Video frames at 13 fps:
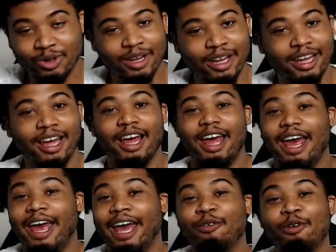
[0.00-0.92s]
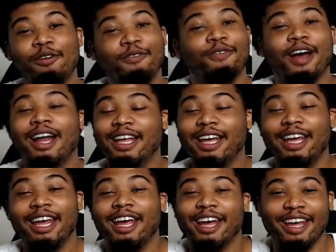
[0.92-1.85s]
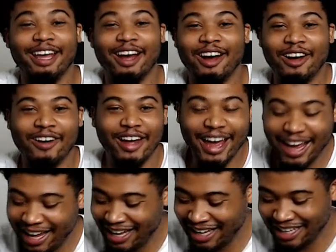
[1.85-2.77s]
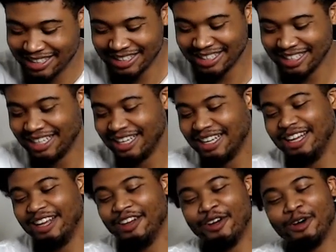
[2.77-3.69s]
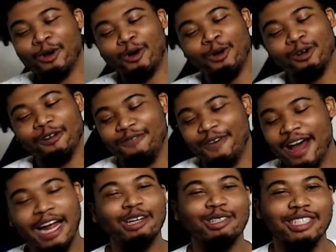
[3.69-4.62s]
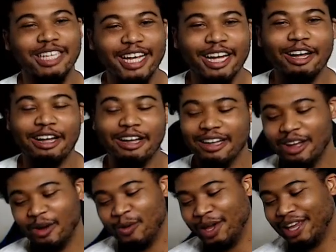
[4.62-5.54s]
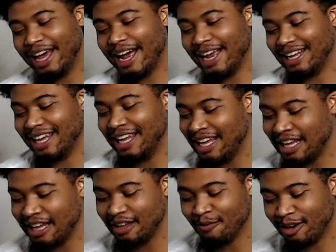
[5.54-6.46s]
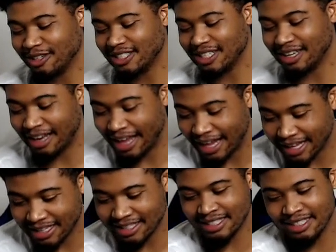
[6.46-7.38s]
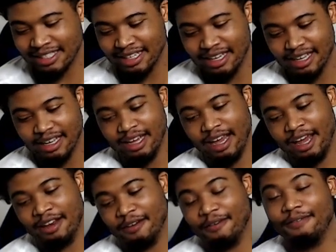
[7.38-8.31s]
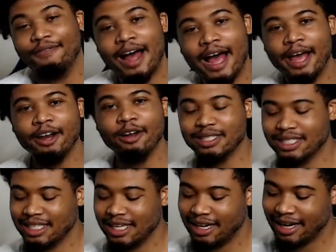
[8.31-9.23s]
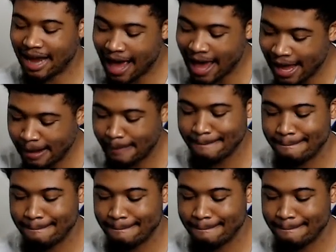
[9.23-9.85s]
it. Hey, we finally here, y'all. Hey, yo, the finals here. We got the Heat versus the Lakers in the finals tonight.